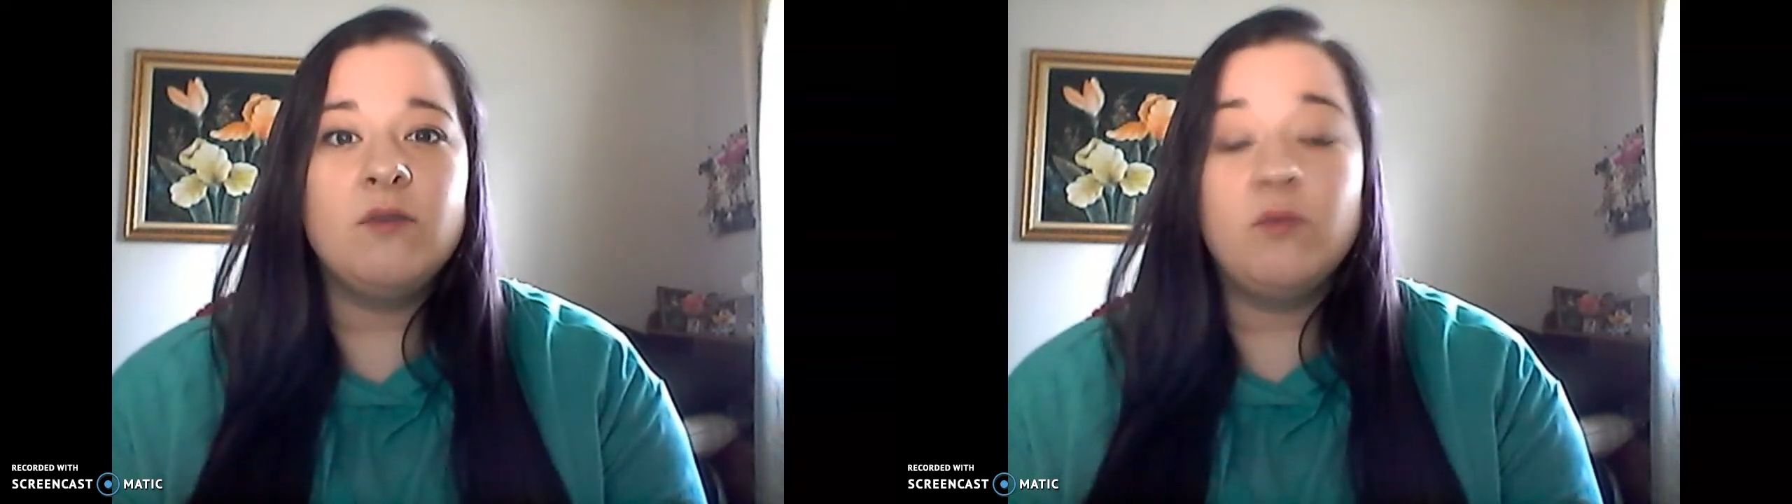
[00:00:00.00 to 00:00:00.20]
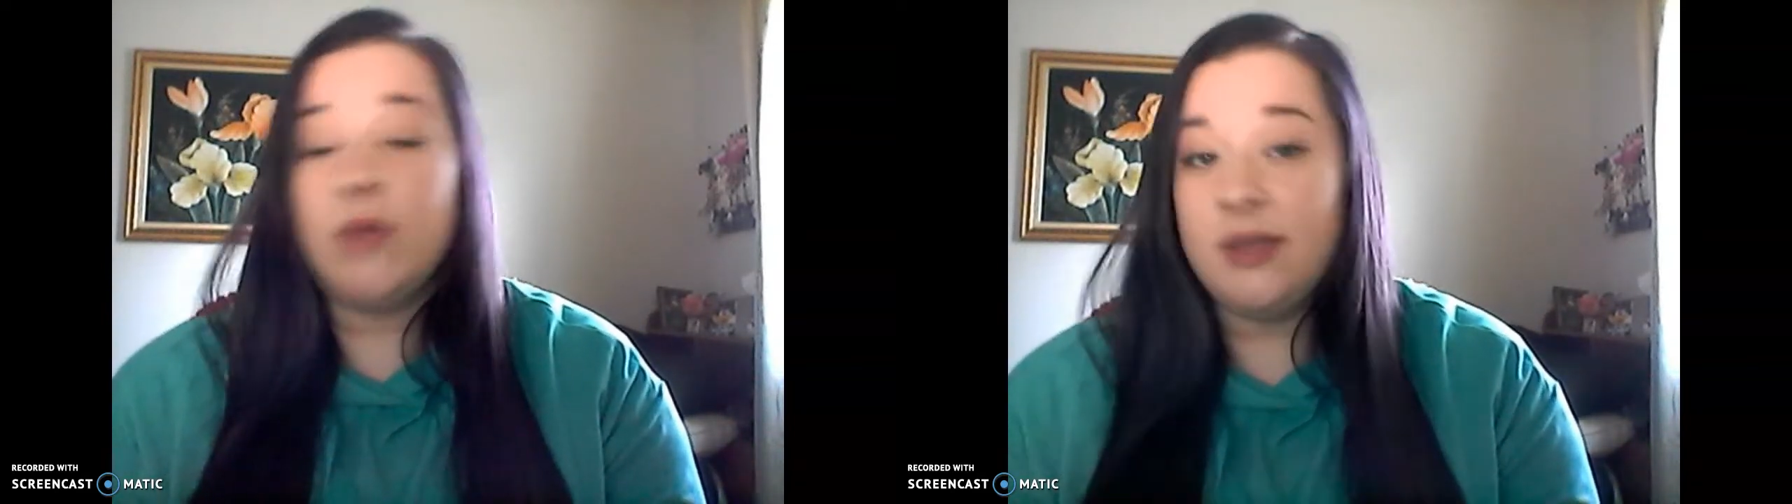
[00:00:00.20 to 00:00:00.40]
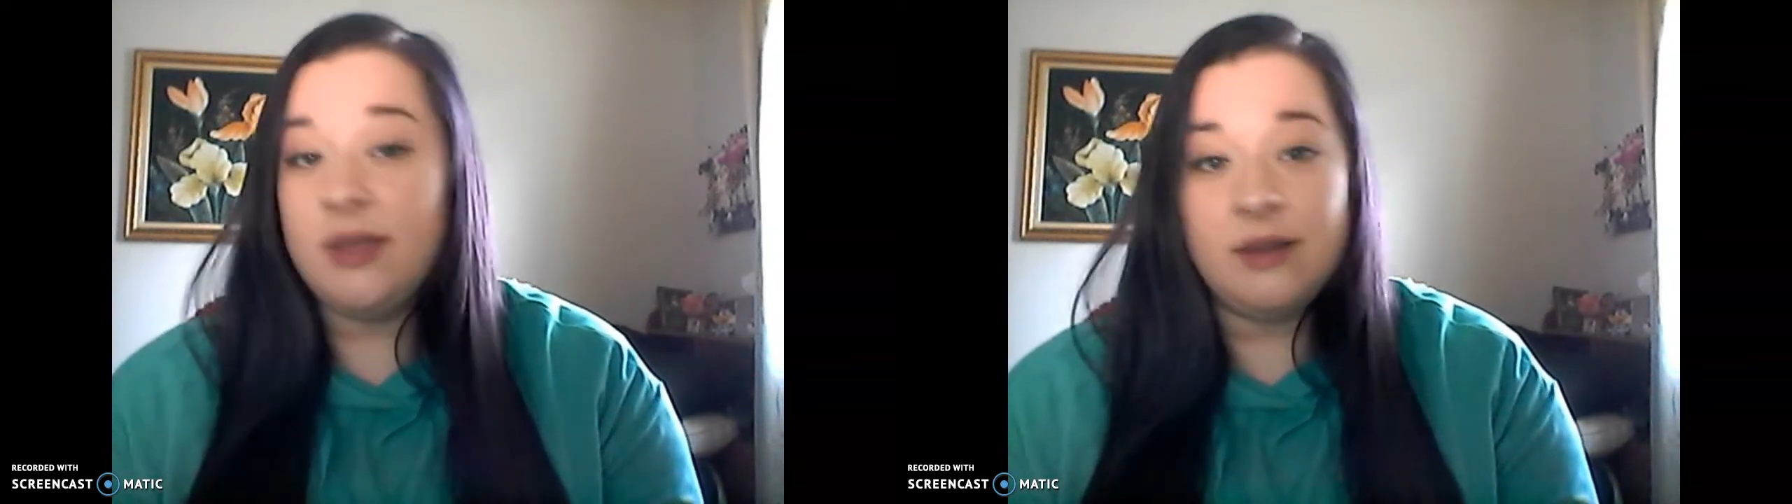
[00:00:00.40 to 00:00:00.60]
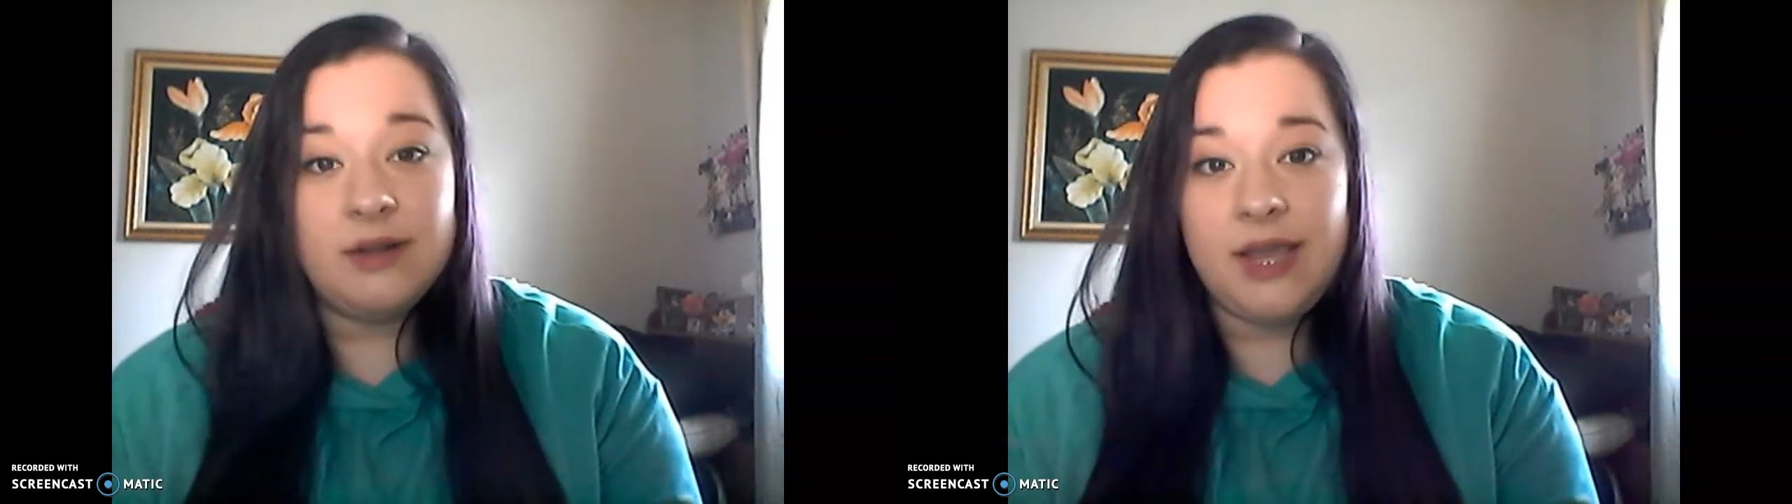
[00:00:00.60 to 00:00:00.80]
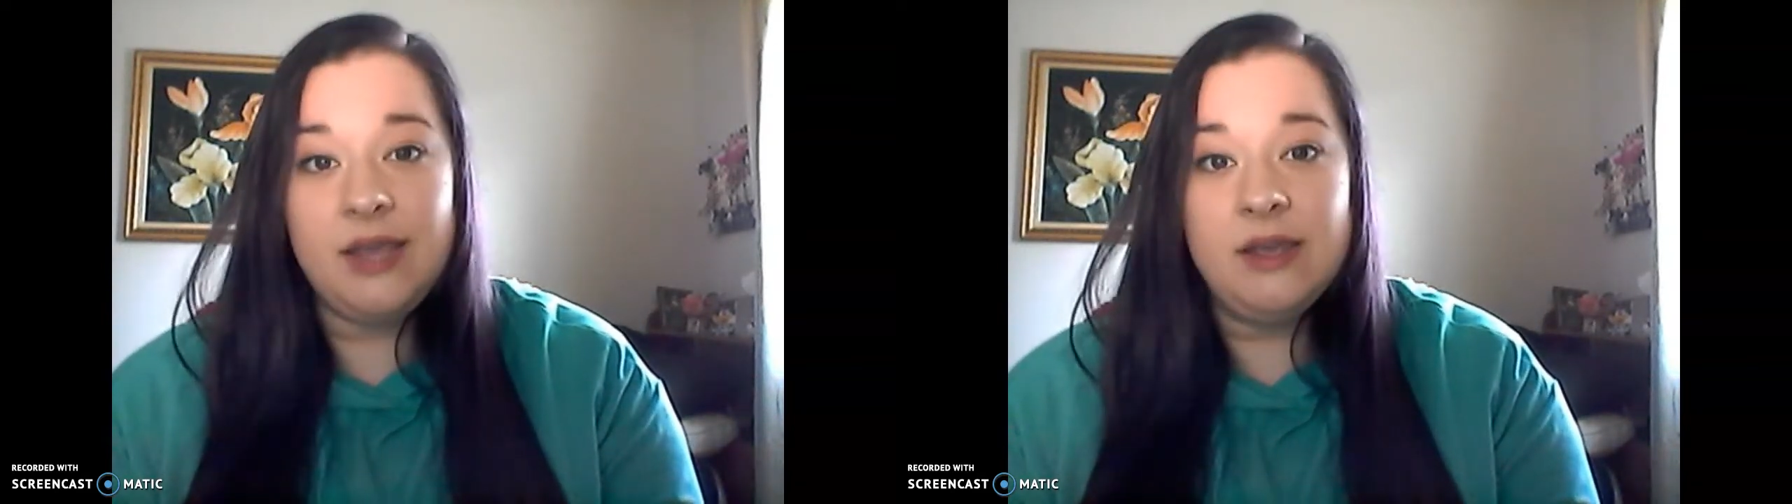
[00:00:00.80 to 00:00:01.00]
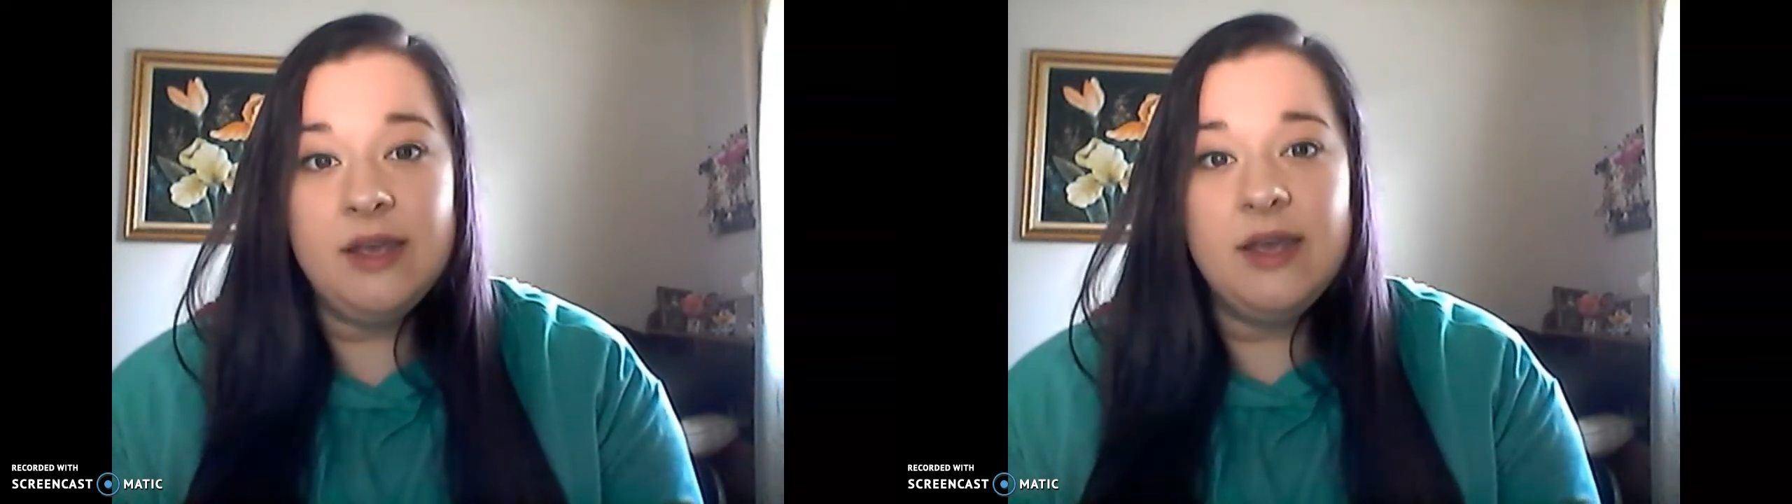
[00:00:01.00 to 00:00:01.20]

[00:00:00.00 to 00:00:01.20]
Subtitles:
regularly.